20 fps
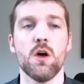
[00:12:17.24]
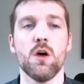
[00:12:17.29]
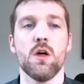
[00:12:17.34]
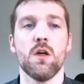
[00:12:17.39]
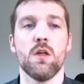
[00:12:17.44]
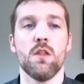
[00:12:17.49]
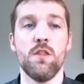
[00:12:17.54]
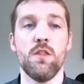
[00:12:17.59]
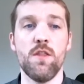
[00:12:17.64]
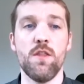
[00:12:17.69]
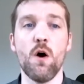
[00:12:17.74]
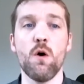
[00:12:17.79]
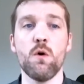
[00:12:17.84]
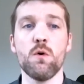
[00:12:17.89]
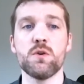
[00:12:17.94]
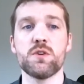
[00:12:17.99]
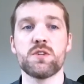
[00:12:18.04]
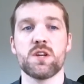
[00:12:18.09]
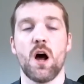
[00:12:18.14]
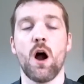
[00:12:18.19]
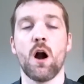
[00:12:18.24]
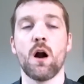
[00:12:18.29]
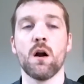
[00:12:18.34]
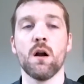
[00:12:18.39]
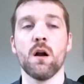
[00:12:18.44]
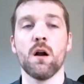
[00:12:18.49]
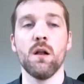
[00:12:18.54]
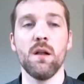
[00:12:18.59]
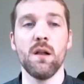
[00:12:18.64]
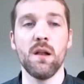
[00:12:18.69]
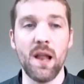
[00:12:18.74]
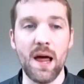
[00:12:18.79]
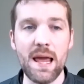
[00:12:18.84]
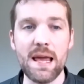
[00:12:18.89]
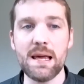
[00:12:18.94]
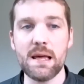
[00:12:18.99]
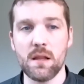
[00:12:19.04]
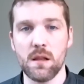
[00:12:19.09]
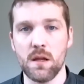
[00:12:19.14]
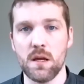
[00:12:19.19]
those are
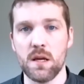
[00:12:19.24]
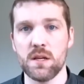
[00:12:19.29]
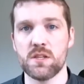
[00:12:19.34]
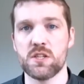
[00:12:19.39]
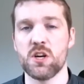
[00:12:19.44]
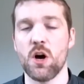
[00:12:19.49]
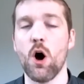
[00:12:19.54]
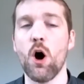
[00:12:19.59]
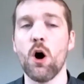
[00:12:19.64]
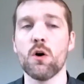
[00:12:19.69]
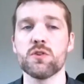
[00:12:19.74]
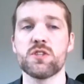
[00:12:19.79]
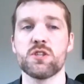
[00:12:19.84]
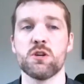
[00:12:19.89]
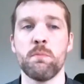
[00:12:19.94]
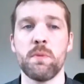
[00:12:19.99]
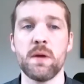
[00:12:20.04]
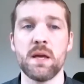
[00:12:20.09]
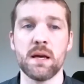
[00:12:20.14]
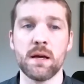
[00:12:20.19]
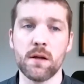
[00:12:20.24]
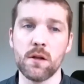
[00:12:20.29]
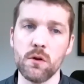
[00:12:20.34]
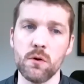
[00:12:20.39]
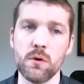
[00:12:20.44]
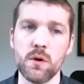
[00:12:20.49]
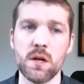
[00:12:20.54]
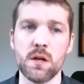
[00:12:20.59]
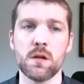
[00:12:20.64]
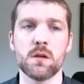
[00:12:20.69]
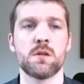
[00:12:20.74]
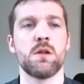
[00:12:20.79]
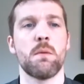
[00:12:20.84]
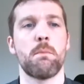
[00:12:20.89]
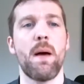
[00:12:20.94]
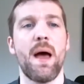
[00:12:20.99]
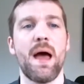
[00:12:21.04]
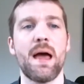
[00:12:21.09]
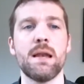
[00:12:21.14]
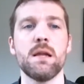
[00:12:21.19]
likely to also be included
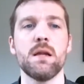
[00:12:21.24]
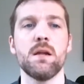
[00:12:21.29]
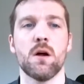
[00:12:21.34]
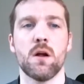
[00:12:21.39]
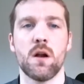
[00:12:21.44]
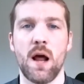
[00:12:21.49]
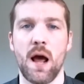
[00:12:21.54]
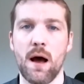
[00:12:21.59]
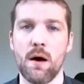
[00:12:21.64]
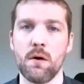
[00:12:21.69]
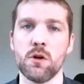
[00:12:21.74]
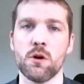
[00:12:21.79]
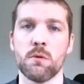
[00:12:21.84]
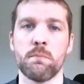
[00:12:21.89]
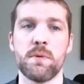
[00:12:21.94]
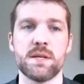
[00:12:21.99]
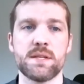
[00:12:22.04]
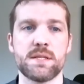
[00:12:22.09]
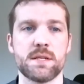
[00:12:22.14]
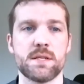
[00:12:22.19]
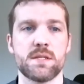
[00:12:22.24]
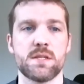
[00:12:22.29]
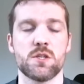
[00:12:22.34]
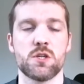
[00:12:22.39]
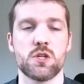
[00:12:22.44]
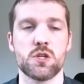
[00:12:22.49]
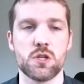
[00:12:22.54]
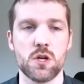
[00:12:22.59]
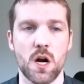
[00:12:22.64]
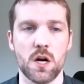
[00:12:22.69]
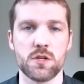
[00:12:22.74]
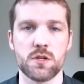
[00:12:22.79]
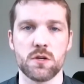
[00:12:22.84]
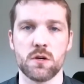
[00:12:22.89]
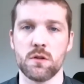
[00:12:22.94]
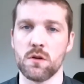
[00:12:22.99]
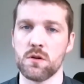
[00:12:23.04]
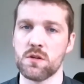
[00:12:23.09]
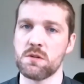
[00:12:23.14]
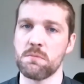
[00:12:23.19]
depending on how your business is structured.
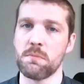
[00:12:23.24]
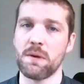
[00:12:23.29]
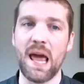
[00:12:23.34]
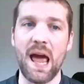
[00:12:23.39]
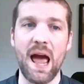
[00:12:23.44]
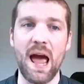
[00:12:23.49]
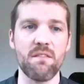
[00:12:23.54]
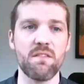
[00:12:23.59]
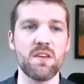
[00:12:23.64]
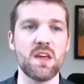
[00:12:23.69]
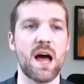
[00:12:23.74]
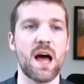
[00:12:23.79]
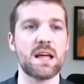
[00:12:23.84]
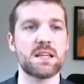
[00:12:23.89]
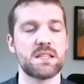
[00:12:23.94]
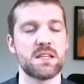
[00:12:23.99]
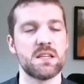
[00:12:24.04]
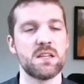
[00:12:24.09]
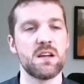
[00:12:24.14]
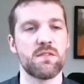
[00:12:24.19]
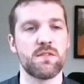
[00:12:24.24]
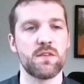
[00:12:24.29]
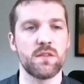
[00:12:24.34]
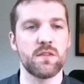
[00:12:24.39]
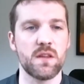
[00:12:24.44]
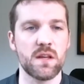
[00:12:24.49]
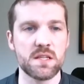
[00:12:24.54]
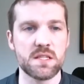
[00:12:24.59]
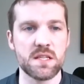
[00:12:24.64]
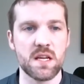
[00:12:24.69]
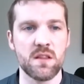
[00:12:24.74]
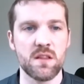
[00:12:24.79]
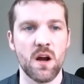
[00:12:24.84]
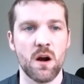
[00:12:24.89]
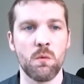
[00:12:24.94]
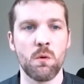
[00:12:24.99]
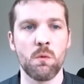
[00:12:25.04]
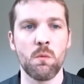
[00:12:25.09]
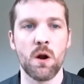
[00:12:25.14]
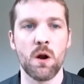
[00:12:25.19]
There's some caveats and different things in there.
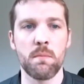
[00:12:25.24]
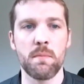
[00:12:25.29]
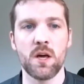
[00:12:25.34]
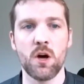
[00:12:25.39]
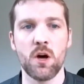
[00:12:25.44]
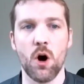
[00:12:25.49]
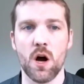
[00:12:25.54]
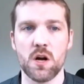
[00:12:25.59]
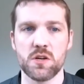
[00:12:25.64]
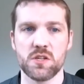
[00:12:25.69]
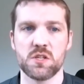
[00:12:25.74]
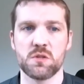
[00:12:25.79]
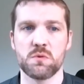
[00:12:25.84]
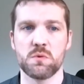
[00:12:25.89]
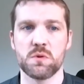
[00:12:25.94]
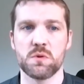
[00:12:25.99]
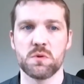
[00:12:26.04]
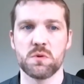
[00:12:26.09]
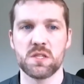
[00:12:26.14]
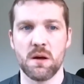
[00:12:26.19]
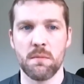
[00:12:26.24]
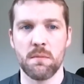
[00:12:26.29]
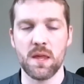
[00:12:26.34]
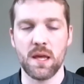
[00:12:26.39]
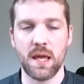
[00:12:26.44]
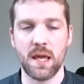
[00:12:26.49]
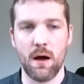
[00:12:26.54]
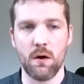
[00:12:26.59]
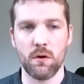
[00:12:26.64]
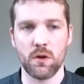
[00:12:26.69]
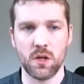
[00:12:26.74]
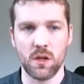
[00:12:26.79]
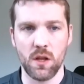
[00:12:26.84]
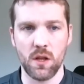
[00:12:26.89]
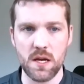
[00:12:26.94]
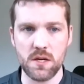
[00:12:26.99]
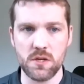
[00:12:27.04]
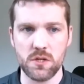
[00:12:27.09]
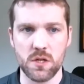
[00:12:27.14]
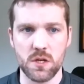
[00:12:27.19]
We want to be cautious with some of the
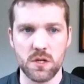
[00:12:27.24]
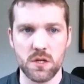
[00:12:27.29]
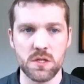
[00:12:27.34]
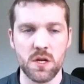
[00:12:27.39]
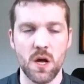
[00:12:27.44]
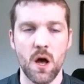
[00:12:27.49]
calculations,